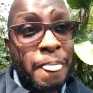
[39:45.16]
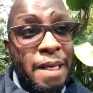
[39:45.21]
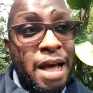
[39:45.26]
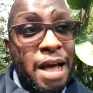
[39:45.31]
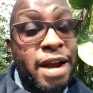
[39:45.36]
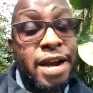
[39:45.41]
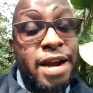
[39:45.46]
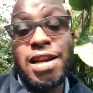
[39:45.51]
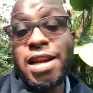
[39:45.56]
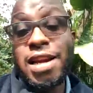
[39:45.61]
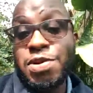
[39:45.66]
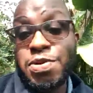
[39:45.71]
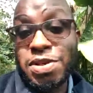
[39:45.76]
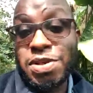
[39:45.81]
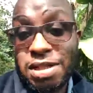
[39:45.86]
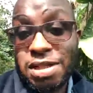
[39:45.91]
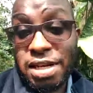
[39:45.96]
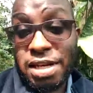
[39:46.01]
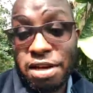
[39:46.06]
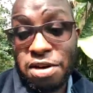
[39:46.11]
rate at
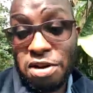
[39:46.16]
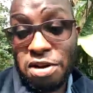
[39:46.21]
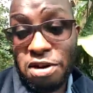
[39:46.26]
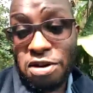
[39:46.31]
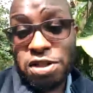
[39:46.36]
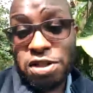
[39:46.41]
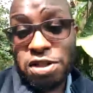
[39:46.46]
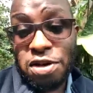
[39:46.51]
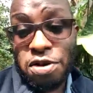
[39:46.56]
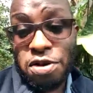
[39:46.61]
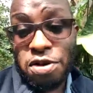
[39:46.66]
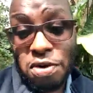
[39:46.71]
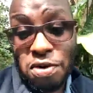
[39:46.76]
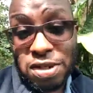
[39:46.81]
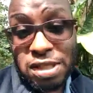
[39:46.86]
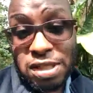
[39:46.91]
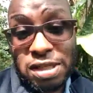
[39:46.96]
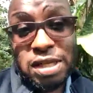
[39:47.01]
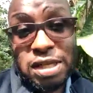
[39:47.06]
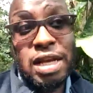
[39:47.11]
which technology
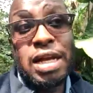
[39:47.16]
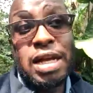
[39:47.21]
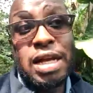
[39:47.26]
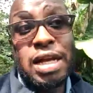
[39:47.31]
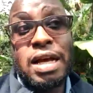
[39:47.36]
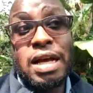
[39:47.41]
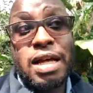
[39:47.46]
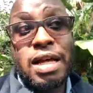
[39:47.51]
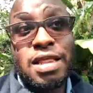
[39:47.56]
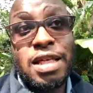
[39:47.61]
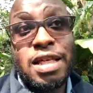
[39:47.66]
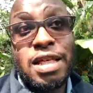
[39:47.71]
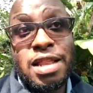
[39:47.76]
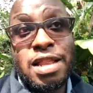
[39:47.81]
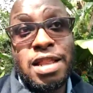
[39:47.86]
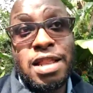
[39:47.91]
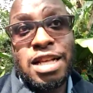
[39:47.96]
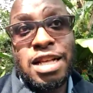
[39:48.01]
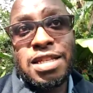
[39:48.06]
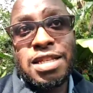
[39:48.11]
grows,
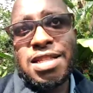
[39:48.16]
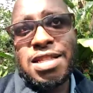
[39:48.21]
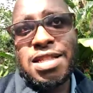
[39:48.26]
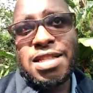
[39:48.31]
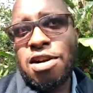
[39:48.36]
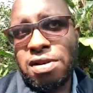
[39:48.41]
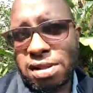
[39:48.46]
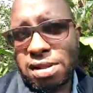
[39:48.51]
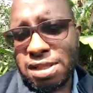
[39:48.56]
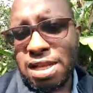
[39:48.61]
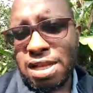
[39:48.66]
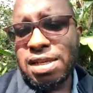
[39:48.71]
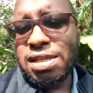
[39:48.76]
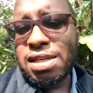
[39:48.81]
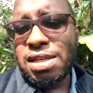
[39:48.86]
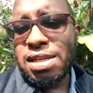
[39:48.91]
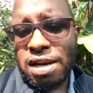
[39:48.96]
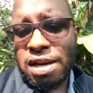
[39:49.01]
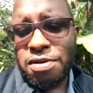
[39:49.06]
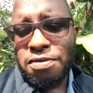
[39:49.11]
then there is the constant
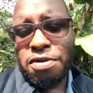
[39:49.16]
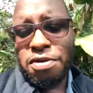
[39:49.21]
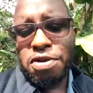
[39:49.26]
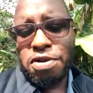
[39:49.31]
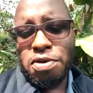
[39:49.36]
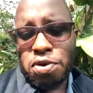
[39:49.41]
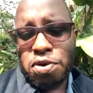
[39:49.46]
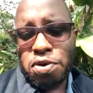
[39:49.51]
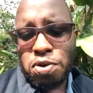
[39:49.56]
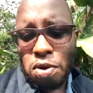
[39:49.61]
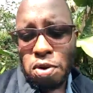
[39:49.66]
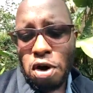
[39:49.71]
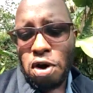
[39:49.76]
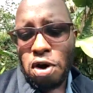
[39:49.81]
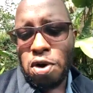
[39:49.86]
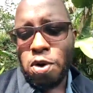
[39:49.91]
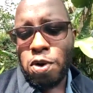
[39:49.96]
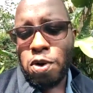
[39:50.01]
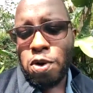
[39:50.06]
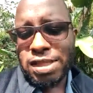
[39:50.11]
need for you to
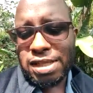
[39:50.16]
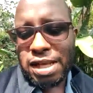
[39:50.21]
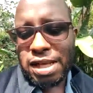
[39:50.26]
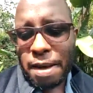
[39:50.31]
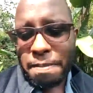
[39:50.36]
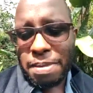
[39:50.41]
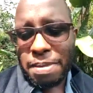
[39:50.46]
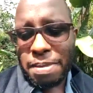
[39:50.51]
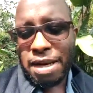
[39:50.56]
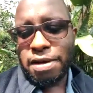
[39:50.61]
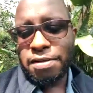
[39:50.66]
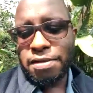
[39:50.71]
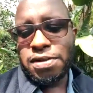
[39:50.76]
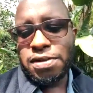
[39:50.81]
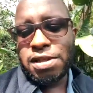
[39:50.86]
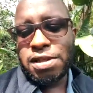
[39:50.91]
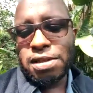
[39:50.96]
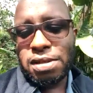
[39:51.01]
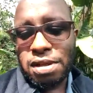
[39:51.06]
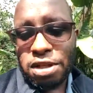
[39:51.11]
always
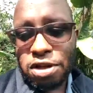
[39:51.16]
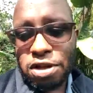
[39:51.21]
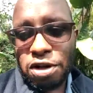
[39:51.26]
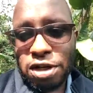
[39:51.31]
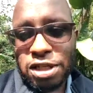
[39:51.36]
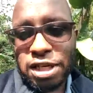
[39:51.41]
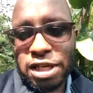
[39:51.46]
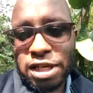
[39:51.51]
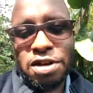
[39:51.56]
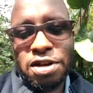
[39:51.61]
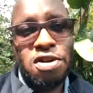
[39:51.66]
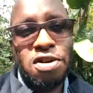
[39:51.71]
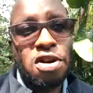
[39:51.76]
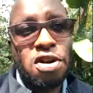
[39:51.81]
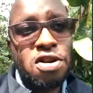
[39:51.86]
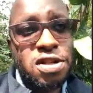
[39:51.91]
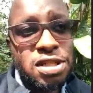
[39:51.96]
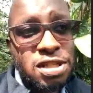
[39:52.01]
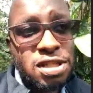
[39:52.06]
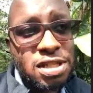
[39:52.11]
uplift your
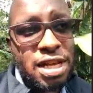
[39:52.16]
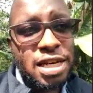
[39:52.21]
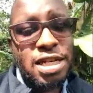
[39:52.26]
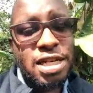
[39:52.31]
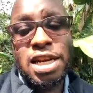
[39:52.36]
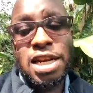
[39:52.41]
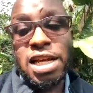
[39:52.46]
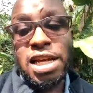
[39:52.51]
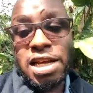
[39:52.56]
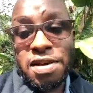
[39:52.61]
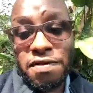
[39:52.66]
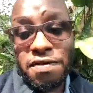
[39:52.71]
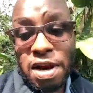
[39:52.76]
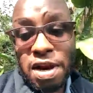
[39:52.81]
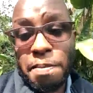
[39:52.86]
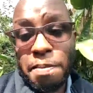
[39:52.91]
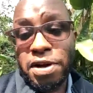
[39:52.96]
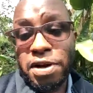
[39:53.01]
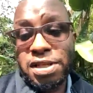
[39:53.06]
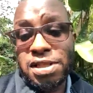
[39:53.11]
technologies at any
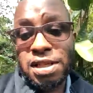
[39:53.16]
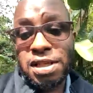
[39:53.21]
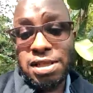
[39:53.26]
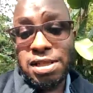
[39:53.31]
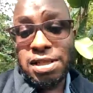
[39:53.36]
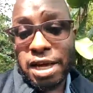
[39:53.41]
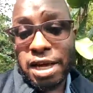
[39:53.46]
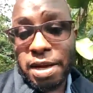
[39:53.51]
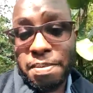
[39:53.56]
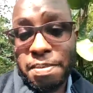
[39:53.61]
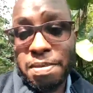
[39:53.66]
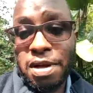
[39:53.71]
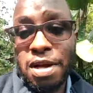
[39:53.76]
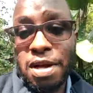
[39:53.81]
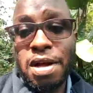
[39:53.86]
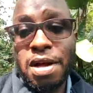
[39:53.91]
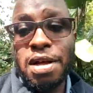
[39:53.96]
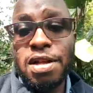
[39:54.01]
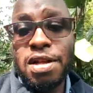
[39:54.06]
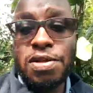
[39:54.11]
given point in time.
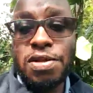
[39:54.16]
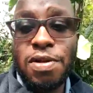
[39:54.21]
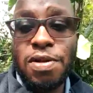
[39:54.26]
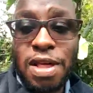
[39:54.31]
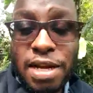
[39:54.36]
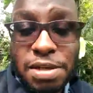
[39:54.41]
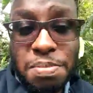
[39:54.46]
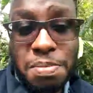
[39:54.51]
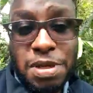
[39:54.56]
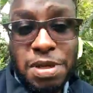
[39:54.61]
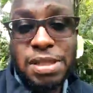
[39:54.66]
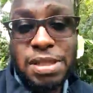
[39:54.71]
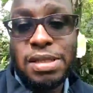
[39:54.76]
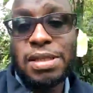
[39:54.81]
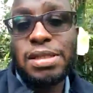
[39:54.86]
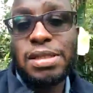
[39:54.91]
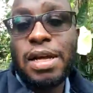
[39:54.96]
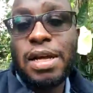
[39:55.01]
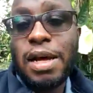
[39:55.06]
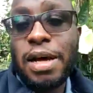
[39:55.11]
So that
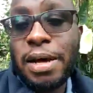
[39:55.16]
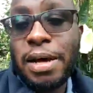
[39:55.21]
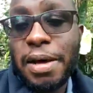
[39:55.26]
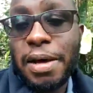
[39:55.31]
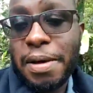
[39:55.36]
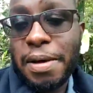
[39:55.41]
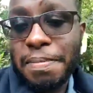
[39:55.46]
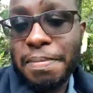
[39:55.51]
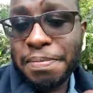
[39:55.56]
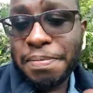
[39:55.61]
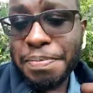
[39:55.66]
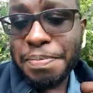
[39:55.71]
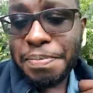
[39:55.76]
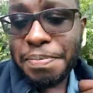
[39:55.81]
means you